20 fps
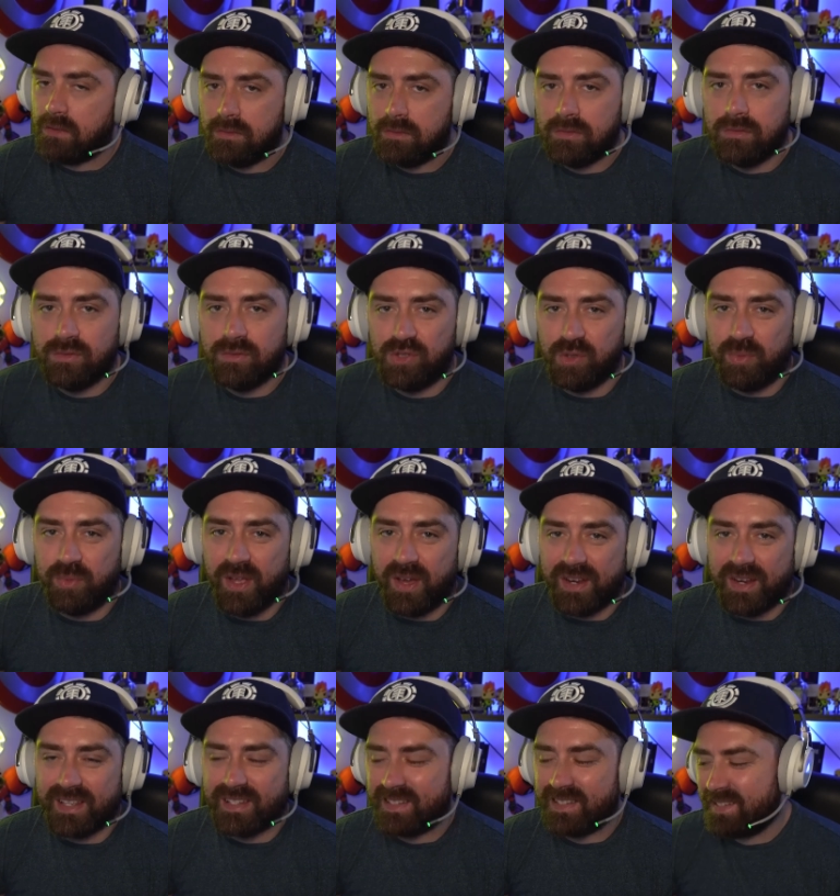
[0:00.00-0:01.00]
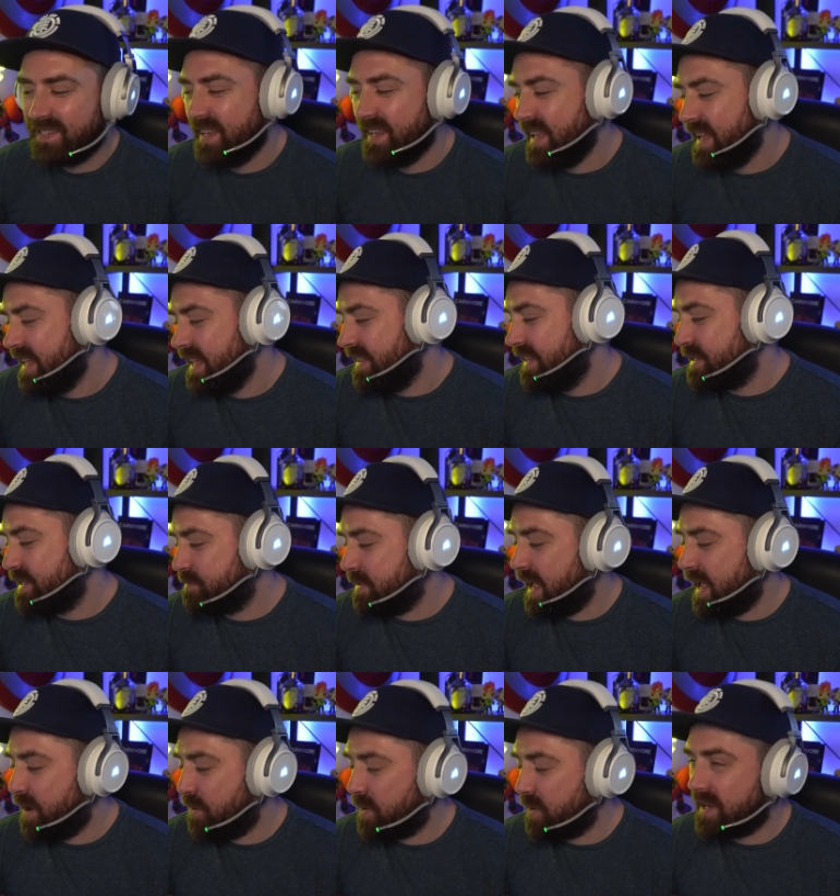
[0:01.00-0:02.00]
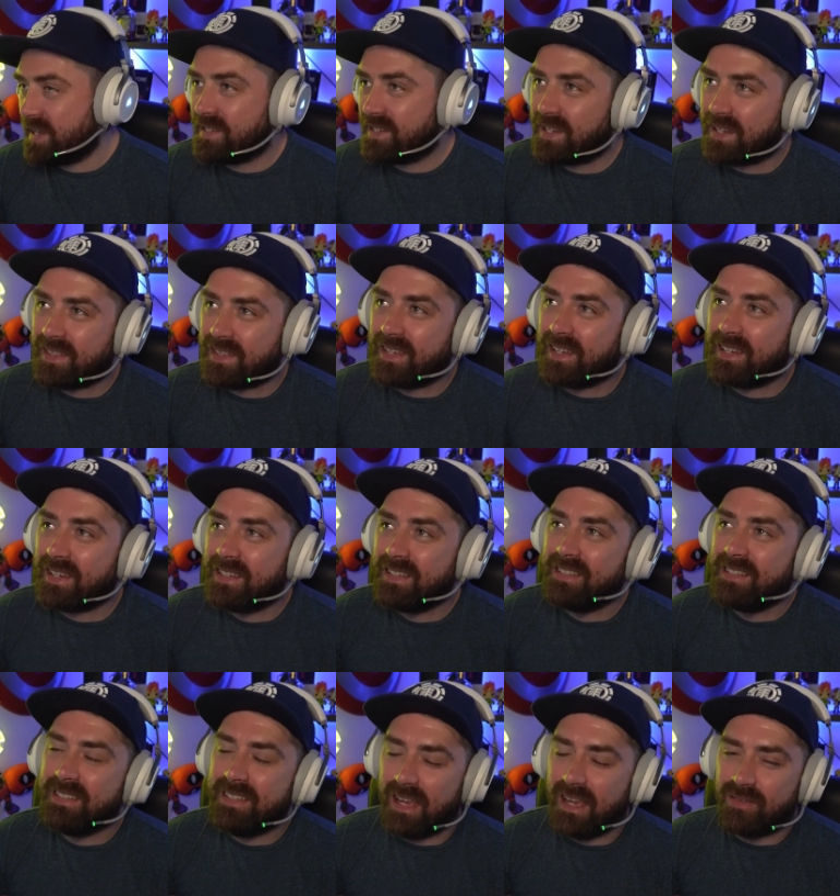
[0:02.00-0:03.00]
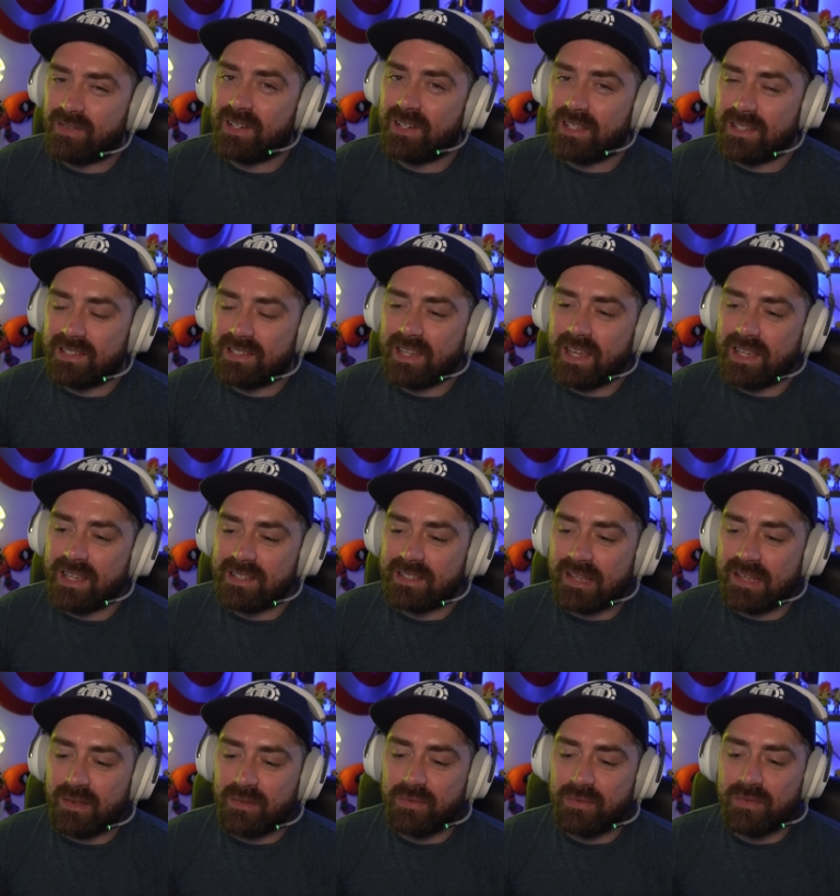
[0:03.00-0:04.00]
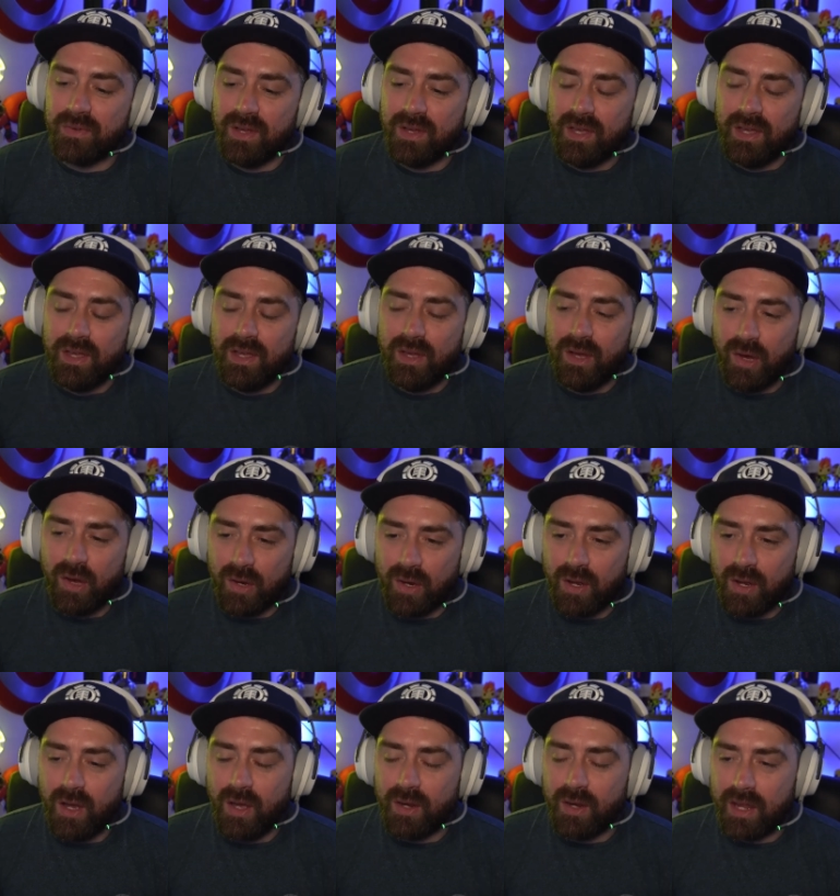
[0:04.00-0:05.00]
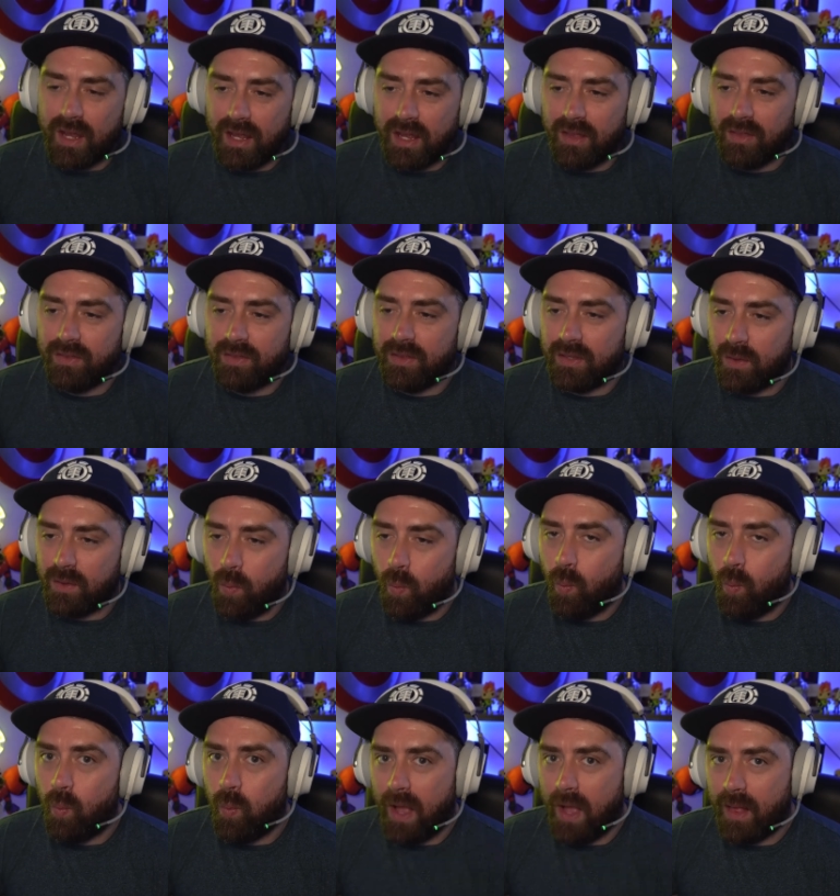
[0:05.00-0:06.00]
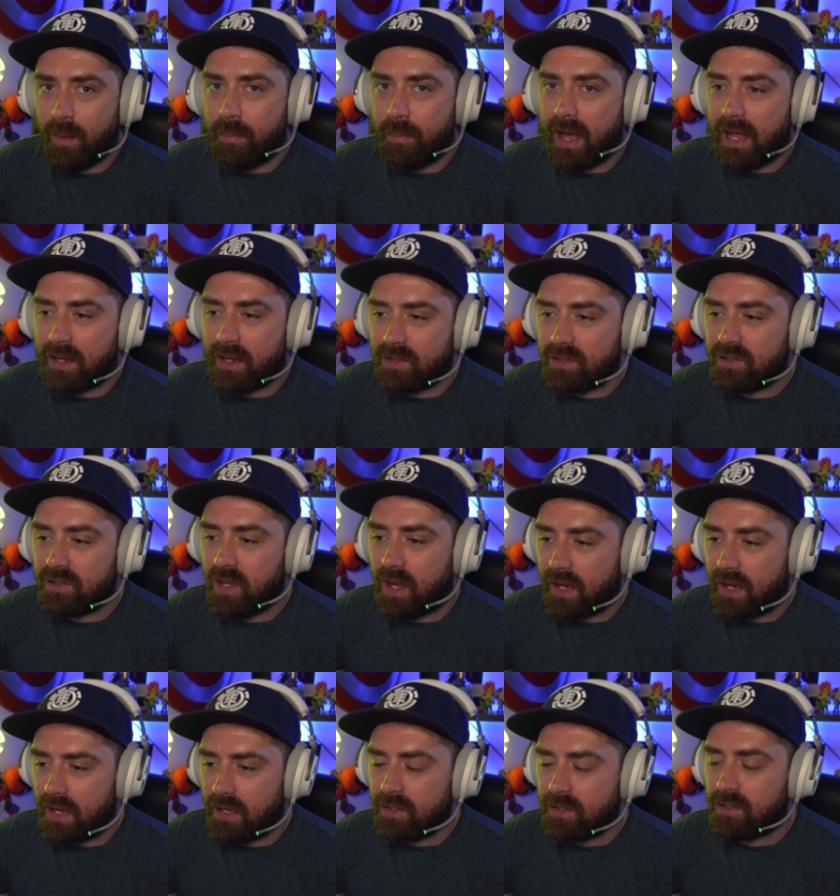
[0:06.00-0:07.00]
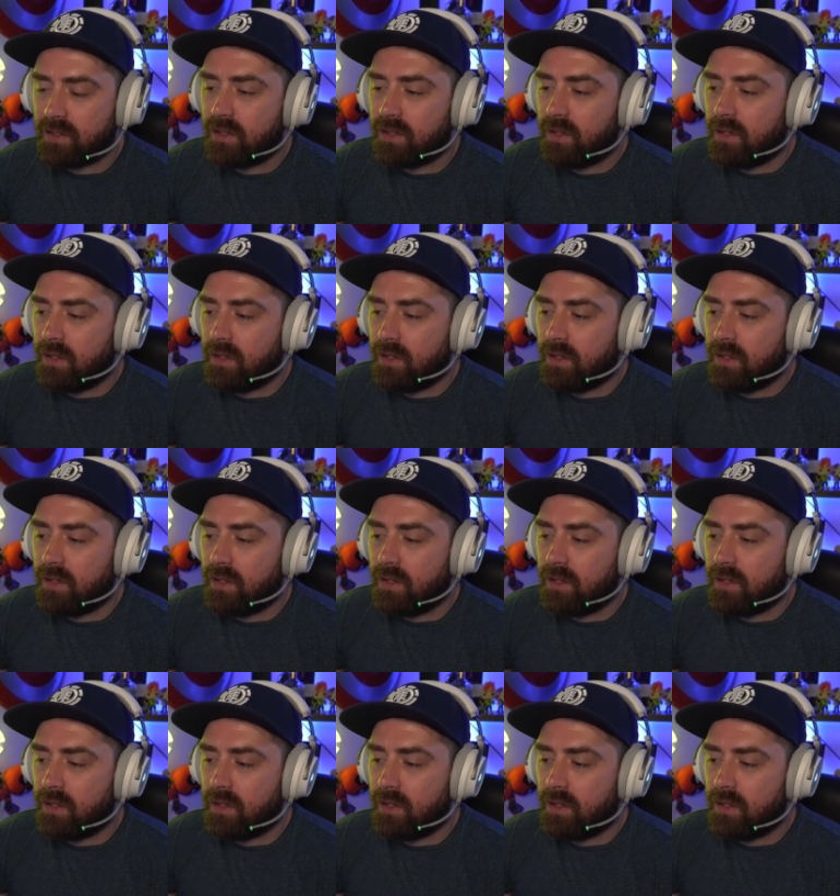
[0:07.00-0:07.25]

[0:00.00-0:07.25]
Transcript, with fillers: To be honest, there's better ways. I think definitely to get yourself on a on a healthy, well balanced diet.